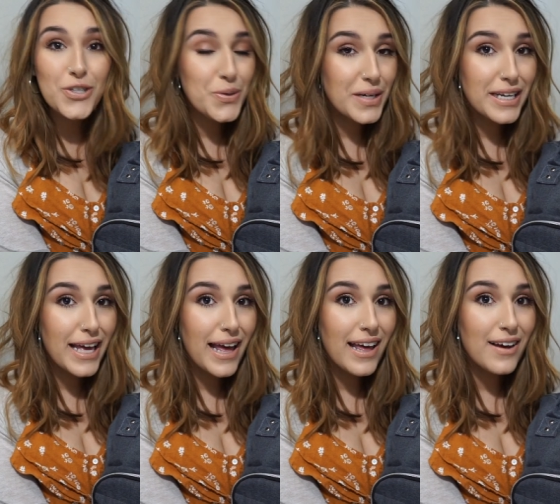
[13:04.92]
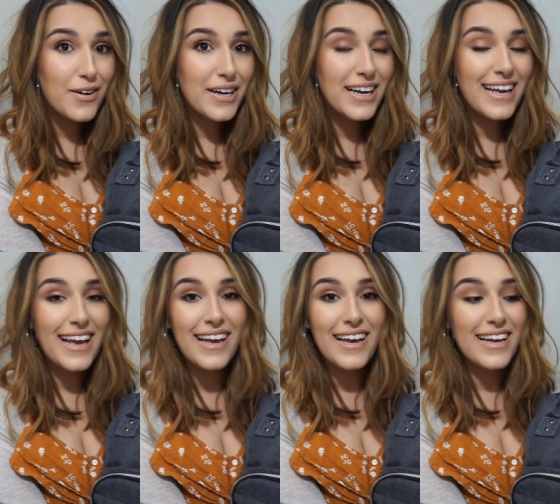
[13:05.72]
are you gonna get?
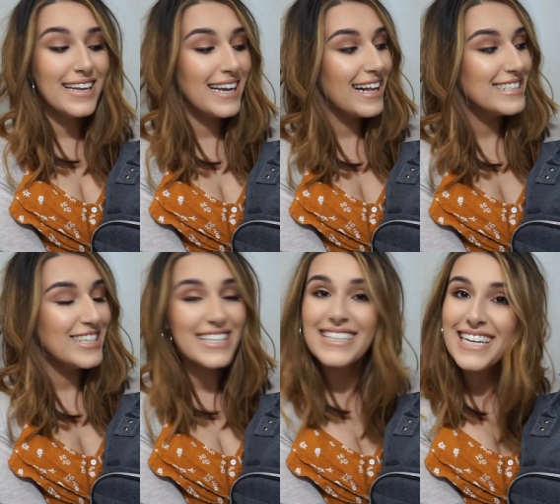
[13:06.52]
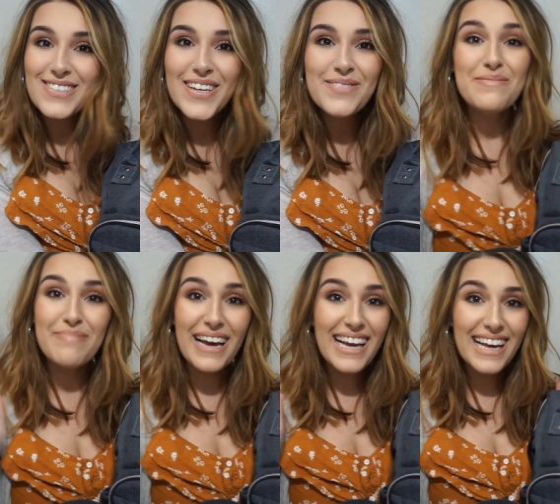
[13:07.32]
And I'll see you guys in the next one.
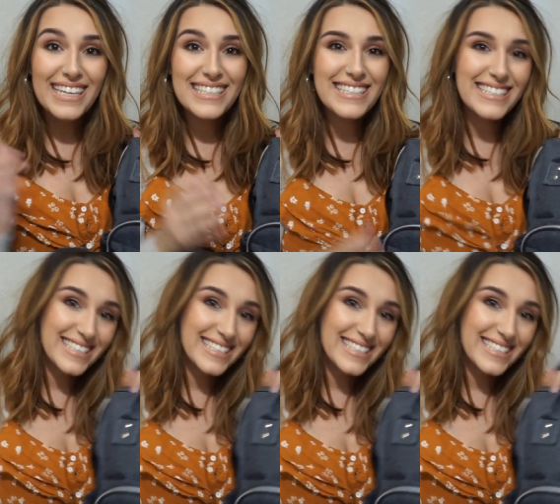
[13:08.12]
Bye guys.